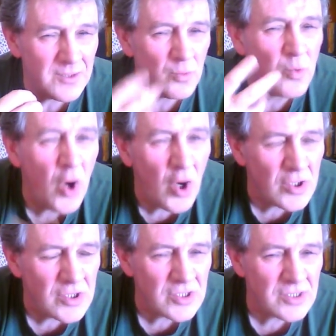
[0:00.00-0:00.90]

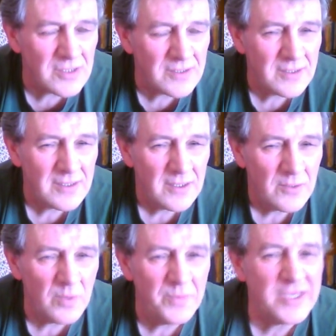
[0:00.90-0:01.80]
words
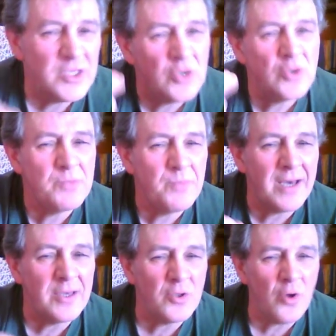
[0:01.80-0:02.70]
will be used
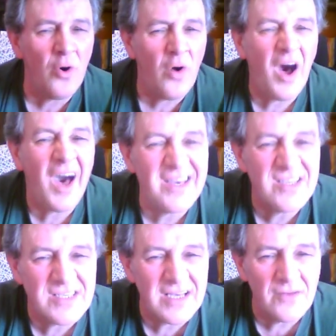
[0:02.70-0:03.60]
by your higher
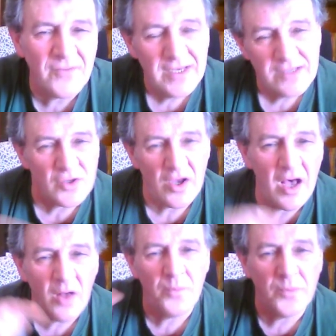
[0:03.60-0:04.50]
self to
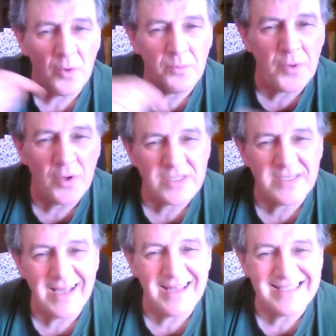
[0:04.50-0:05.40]
help your
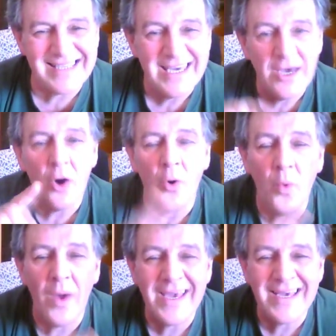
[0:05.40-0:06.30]
personality
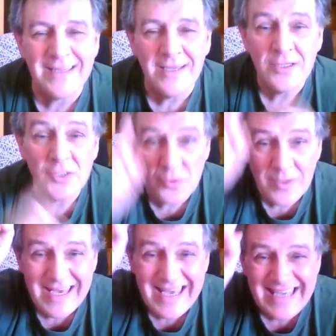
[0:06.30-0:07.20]
awaken to
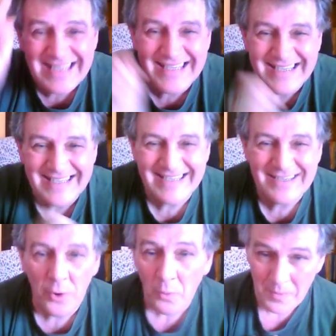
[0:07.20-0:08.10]
it,
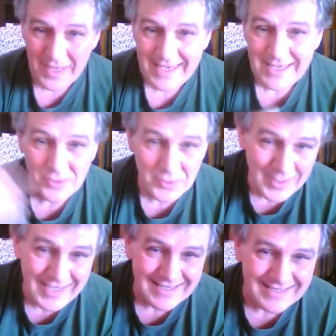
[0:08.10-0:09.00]
not me, to
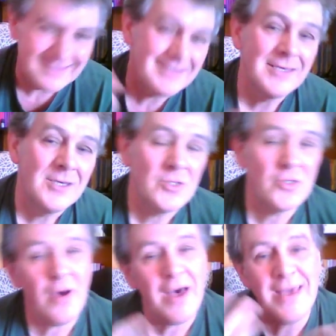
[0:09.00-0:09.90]
it. So
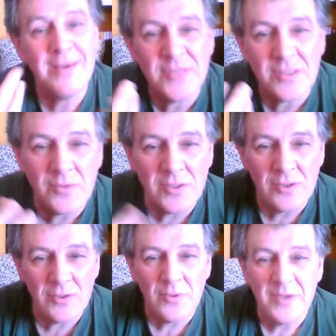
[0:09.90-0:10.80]
I am someone
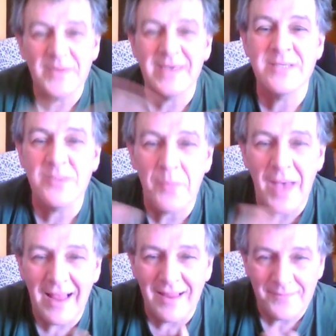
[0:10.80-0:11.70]
who rings a
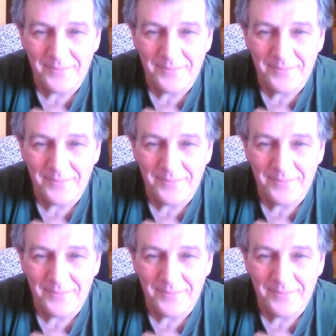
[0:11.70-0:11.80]
bell